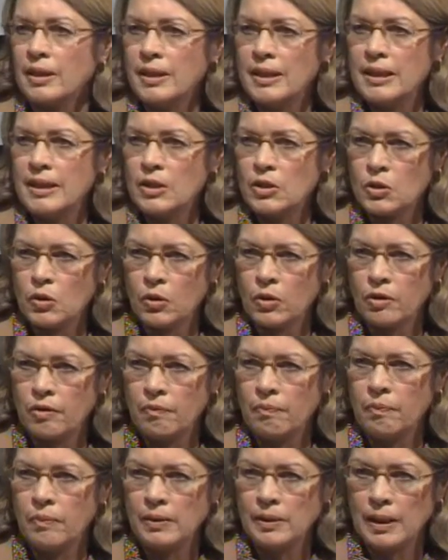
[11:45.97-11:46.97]
any sort
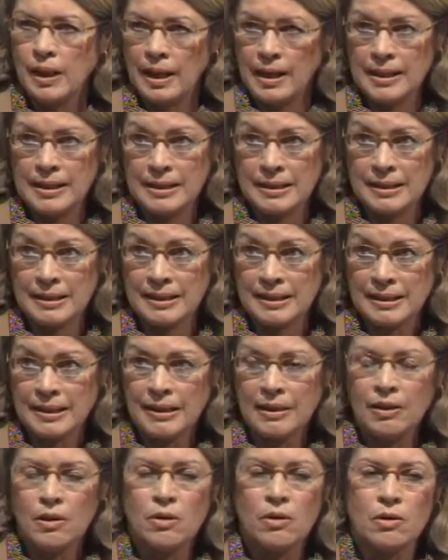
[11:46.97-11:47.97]
of blight,
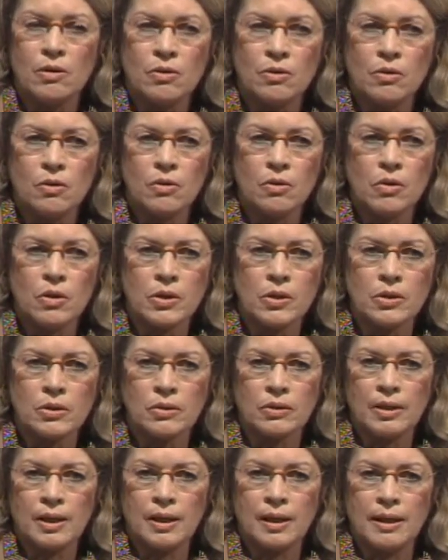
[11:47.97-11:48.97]
nor
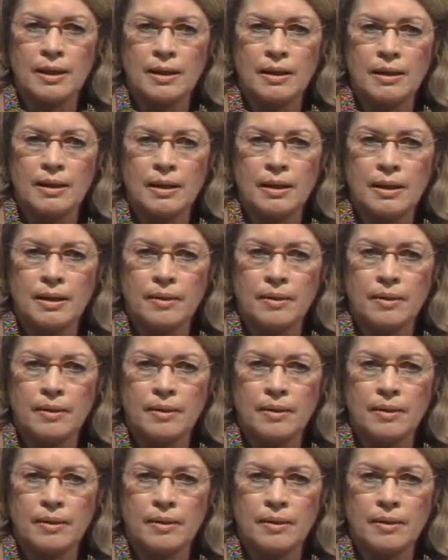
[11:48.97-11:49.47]
do they,